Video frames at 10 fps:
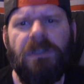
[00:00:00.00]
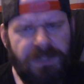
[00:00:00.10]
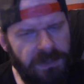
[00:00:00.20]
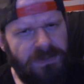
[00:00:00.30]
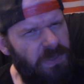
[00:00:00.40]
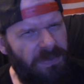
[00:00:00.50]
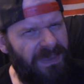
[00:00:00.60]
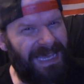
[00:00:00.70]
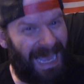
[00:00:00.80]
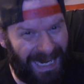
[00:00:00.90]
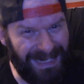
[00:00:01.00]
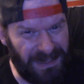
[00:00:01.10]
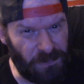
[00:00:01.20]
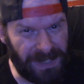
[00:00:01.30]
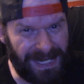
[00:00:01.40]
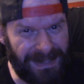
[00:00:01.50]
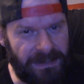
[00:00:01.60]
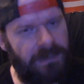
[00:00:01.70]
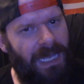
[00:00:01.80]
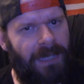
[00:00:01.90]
Do you think I didn't read